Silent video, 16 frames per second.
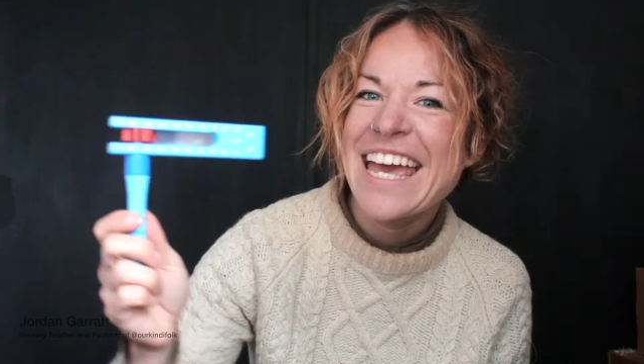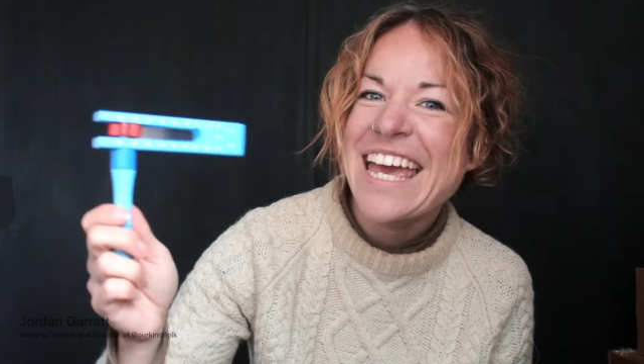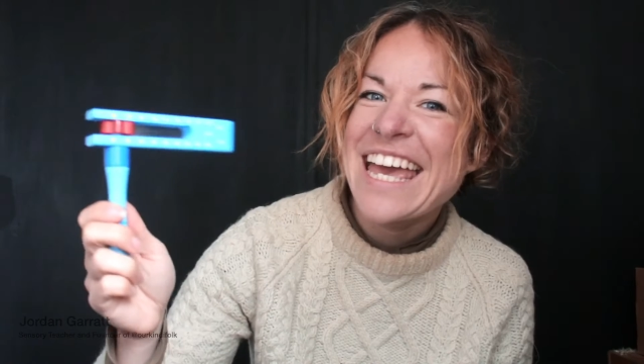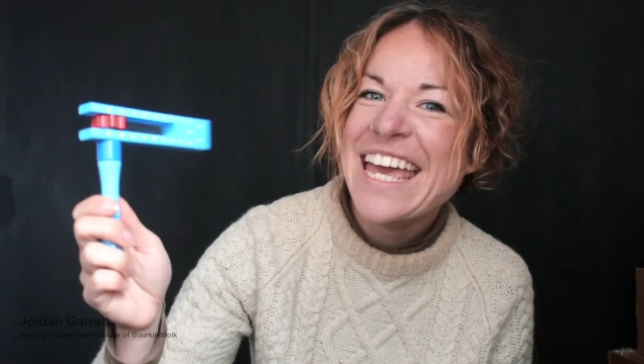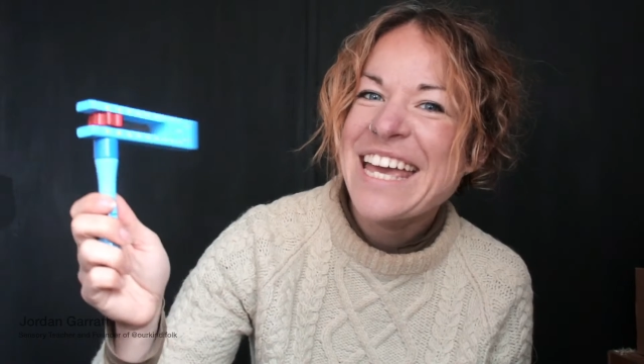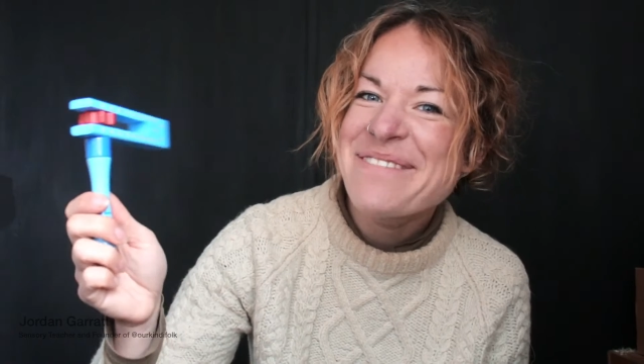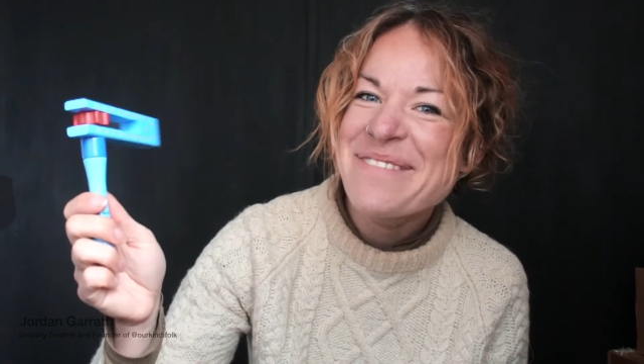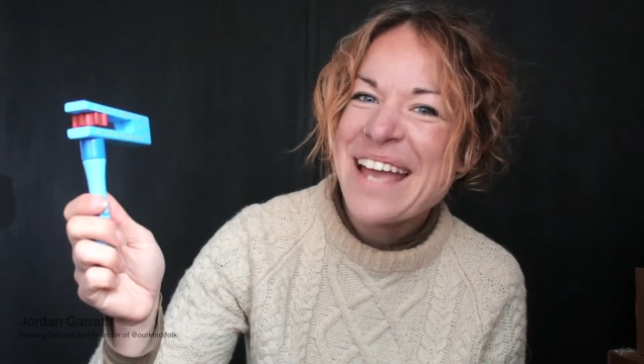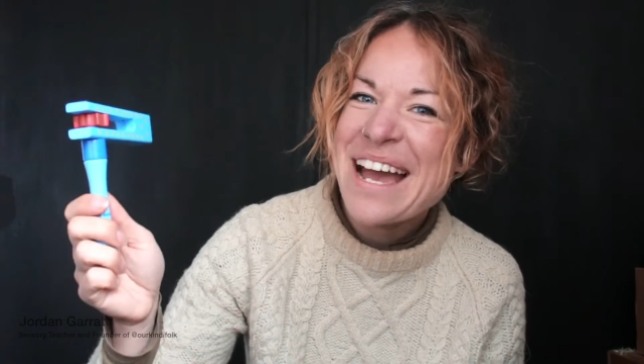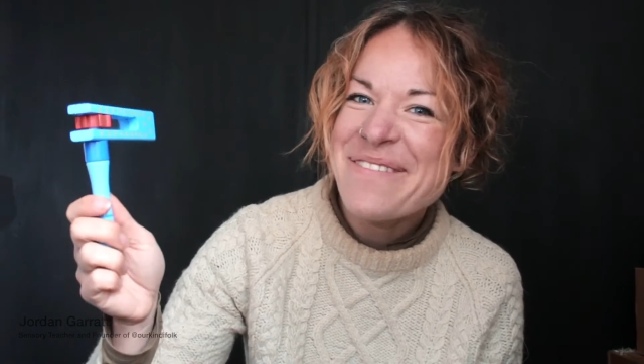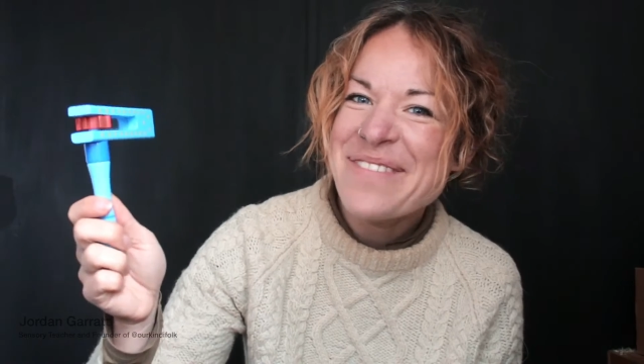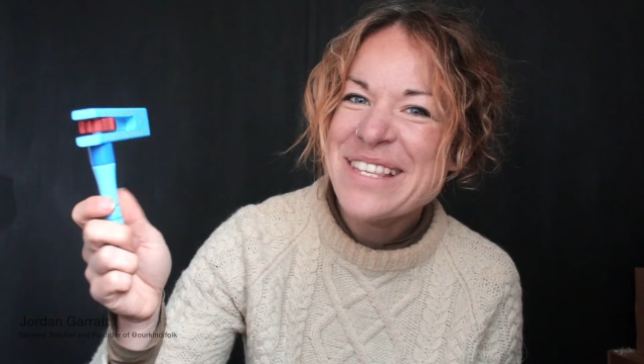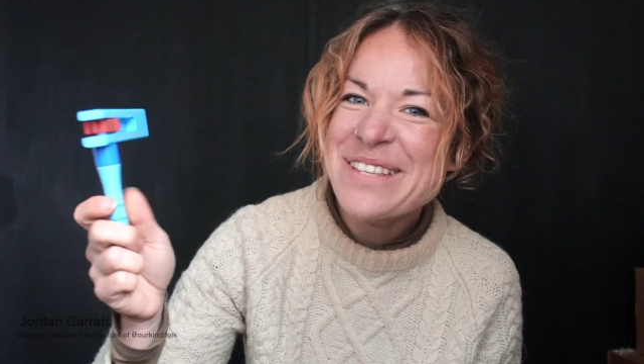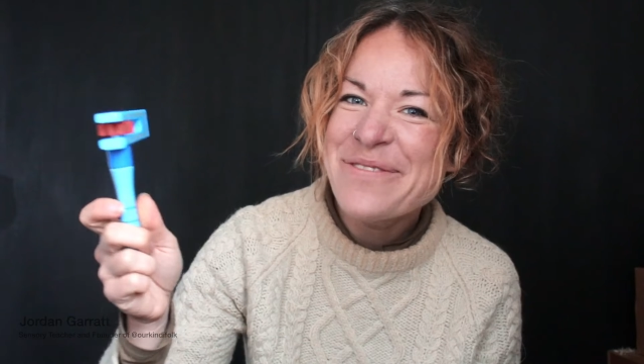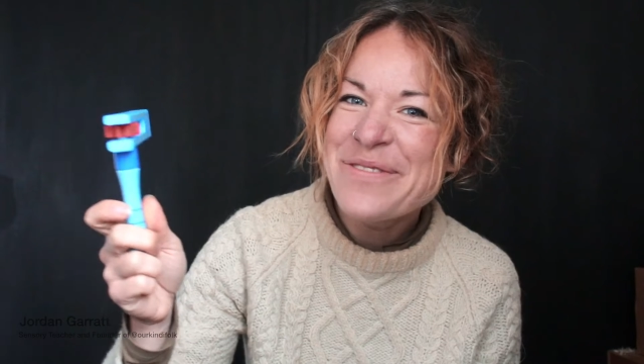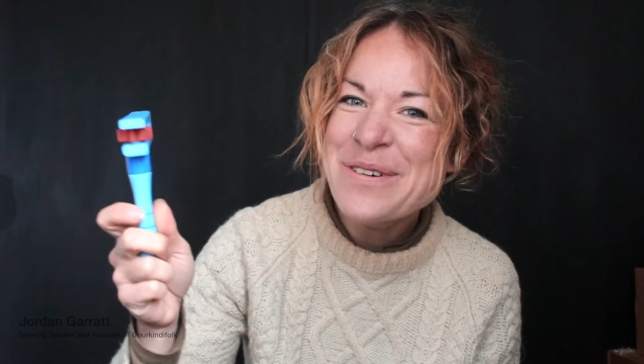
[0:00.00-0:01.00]
Here we have
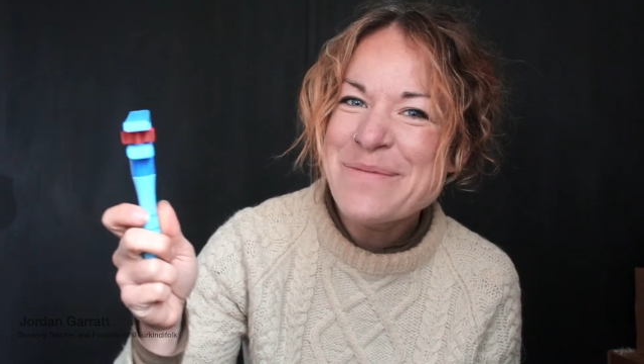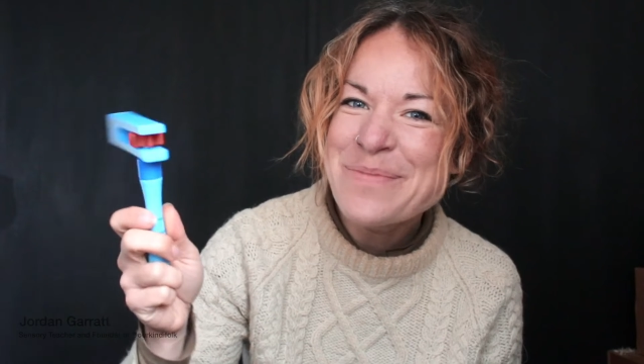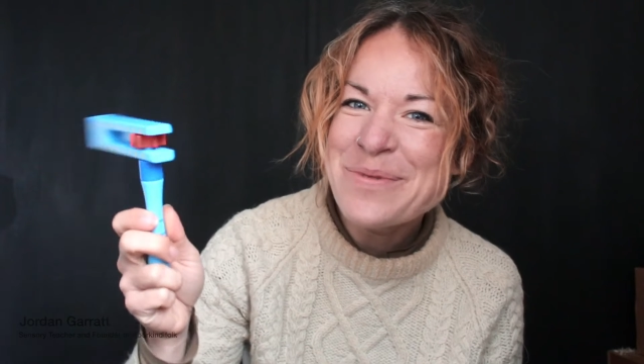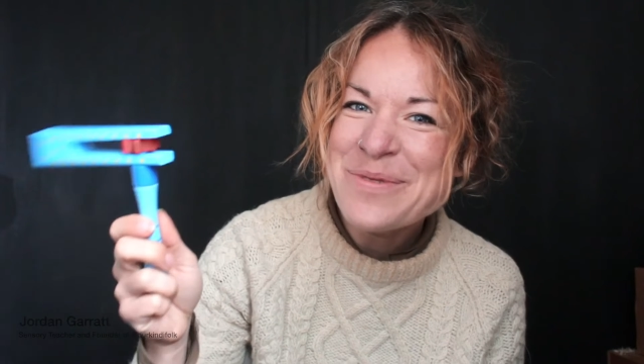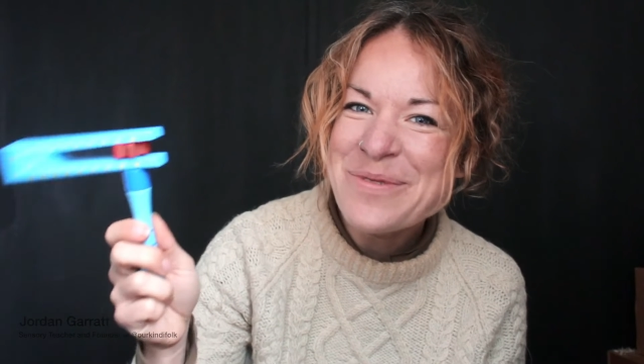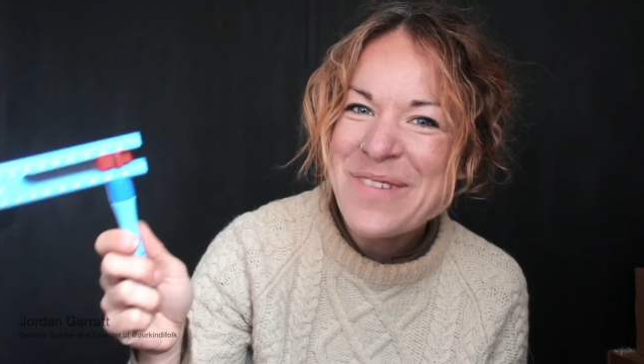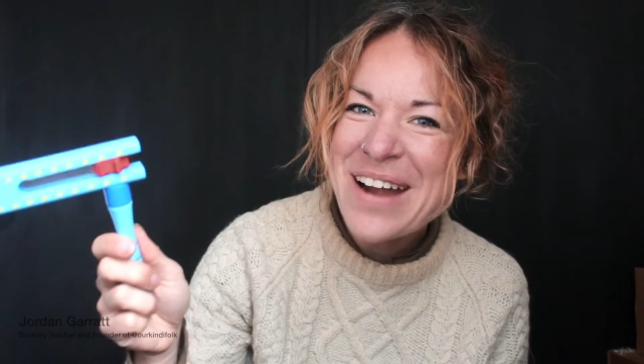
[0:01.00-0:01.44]
this football